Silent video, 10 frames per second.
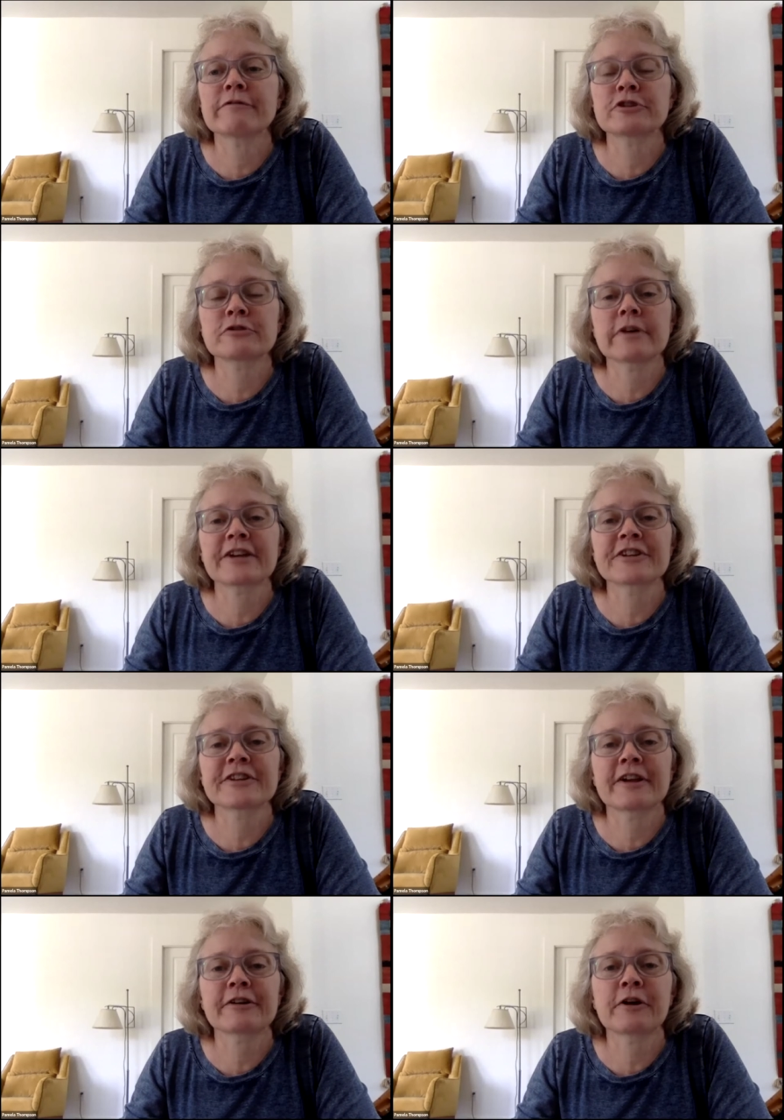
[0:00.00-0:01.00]
direction
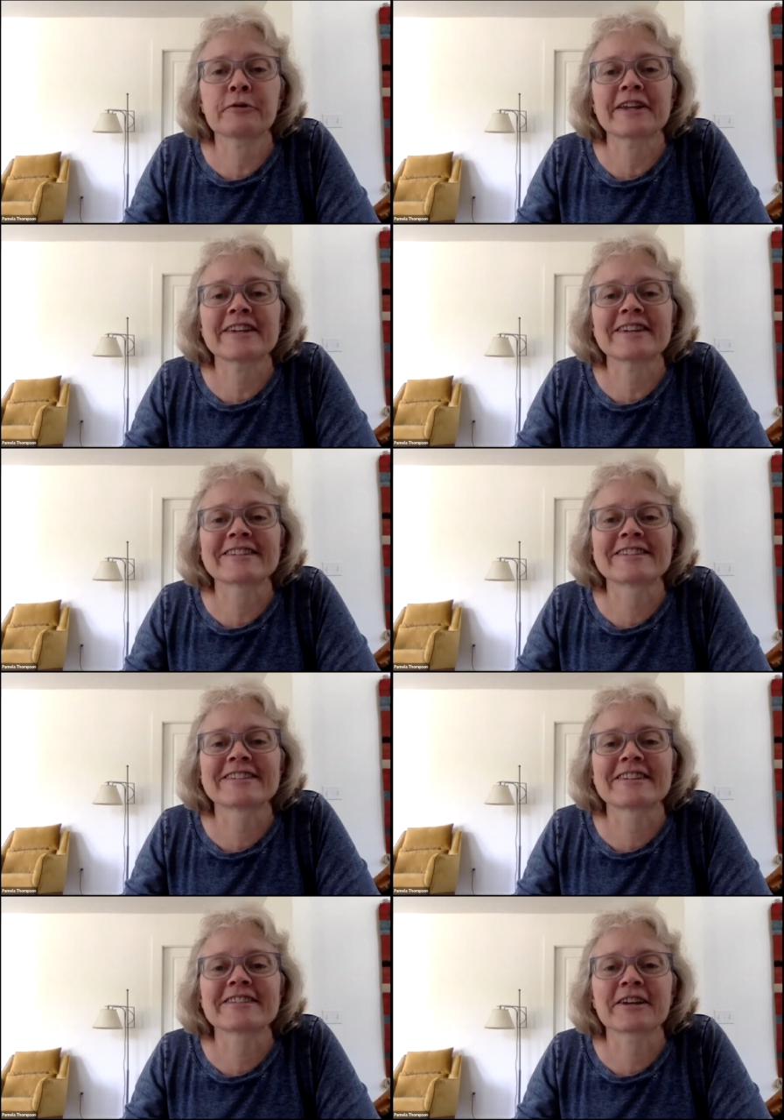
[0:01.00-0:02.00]
they're going in.
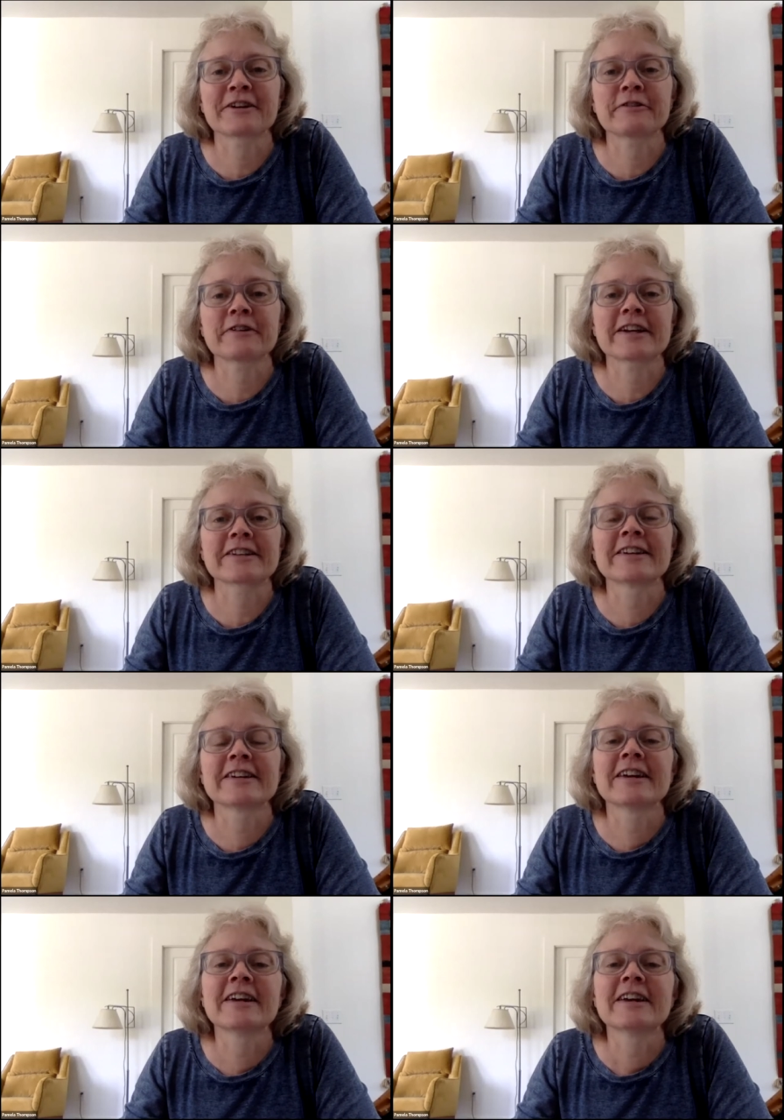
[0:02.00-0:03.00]
Is that exactly. correct?
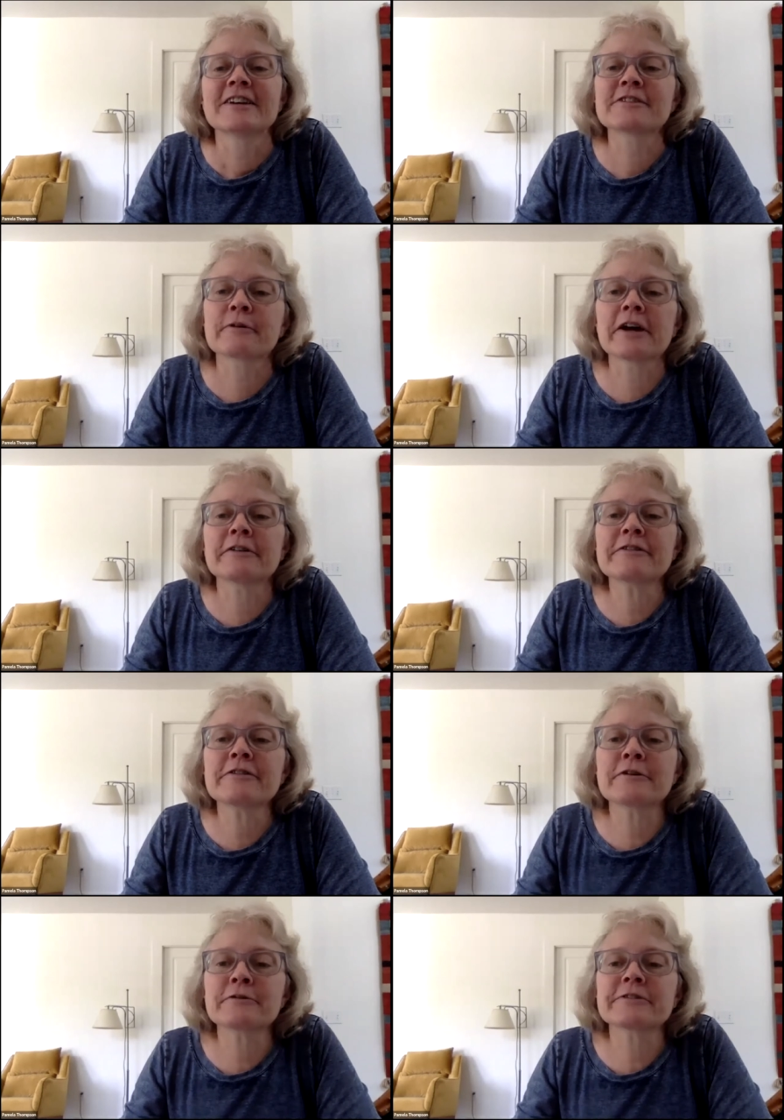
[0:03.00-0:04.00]
Yep. So how did
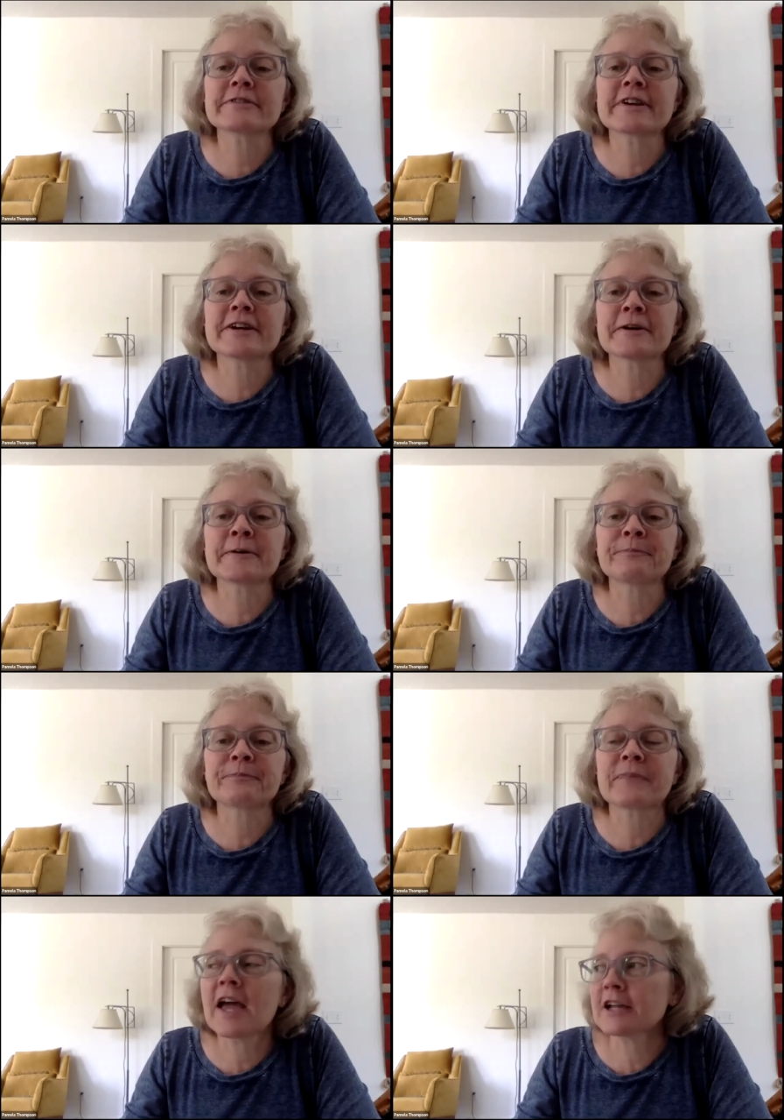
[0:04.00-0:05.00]
those um,
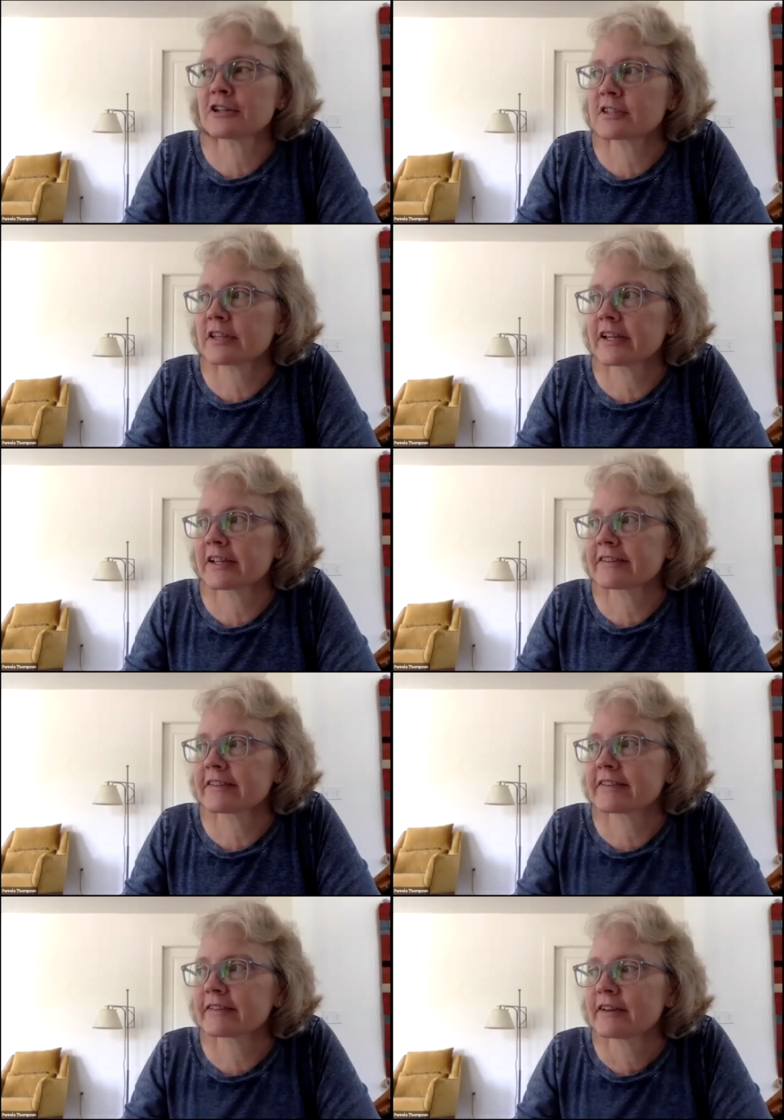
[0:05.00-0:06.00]

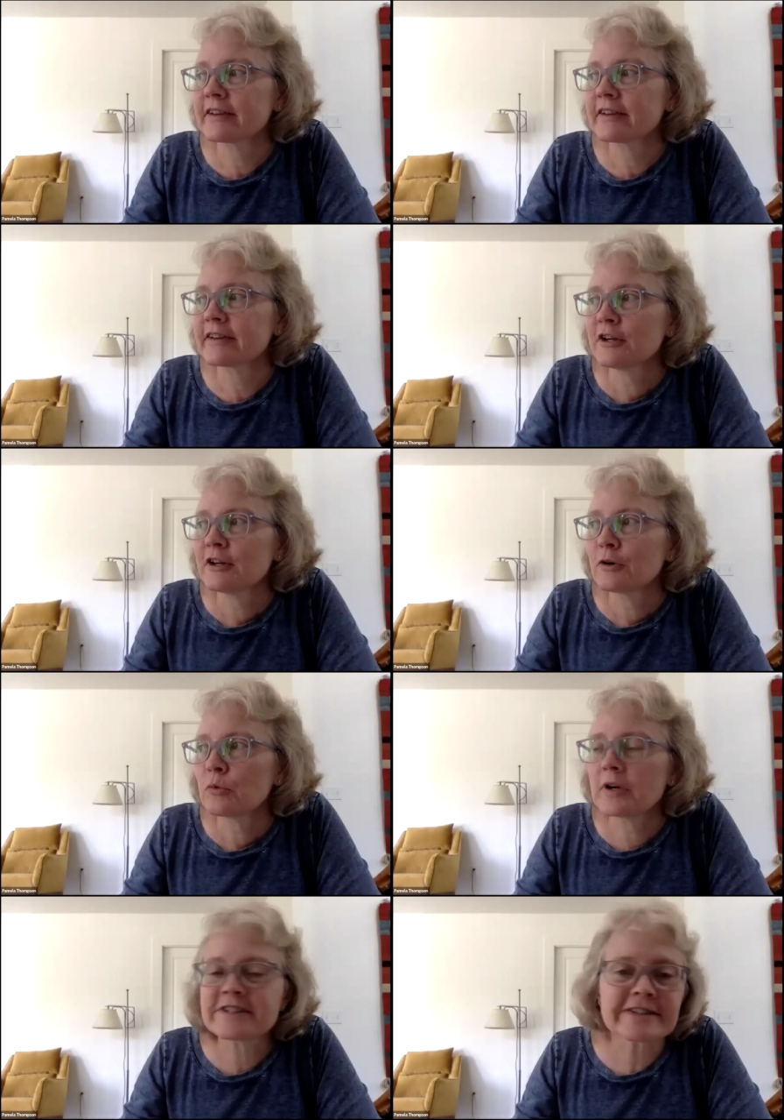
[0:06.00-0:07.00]
hatchlings,
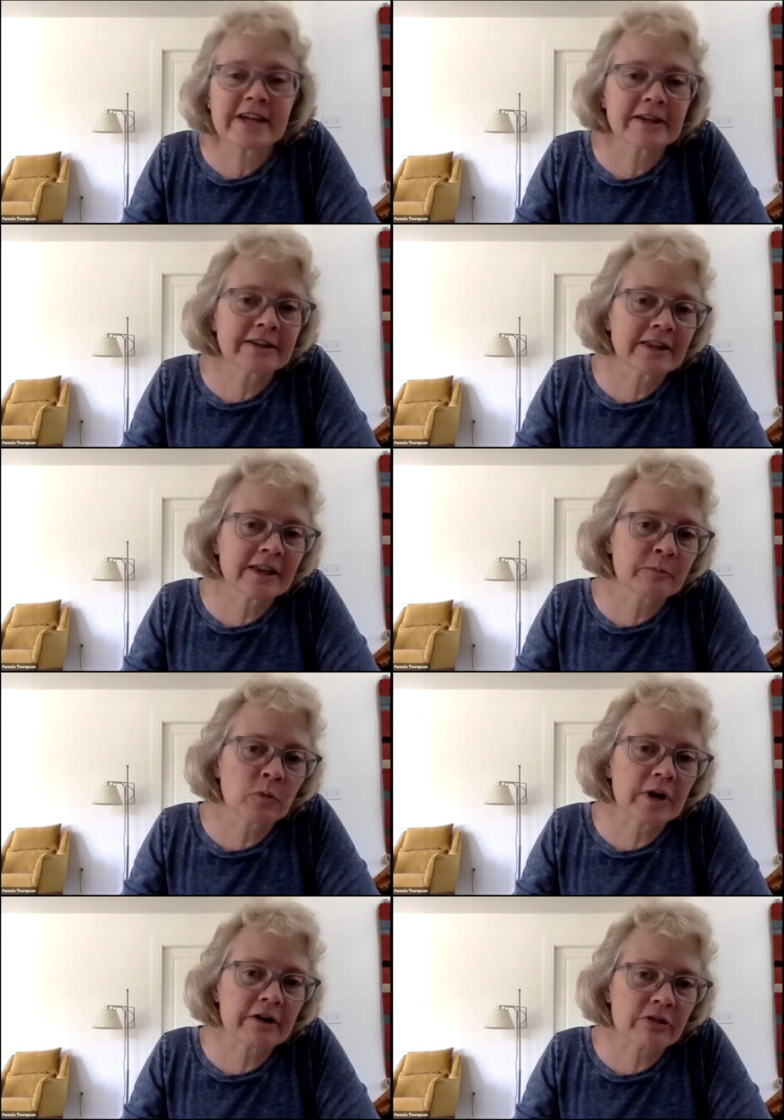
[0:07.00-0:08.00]
what's telling them
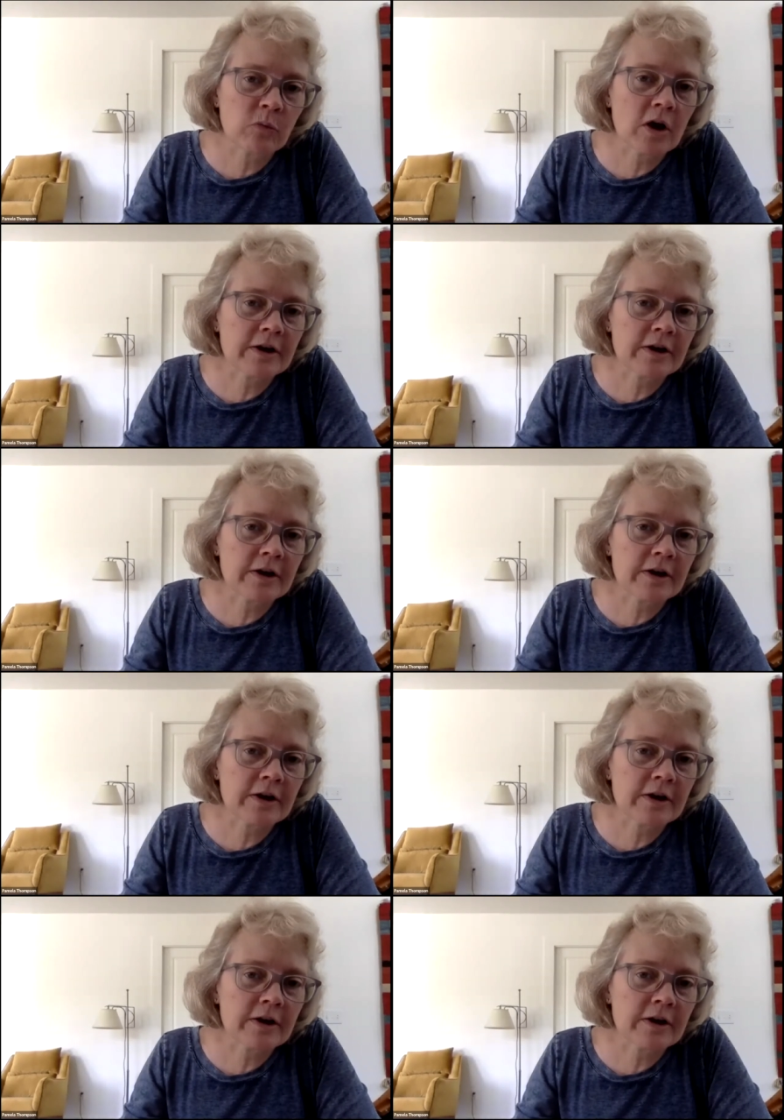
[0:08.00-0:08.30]
where the water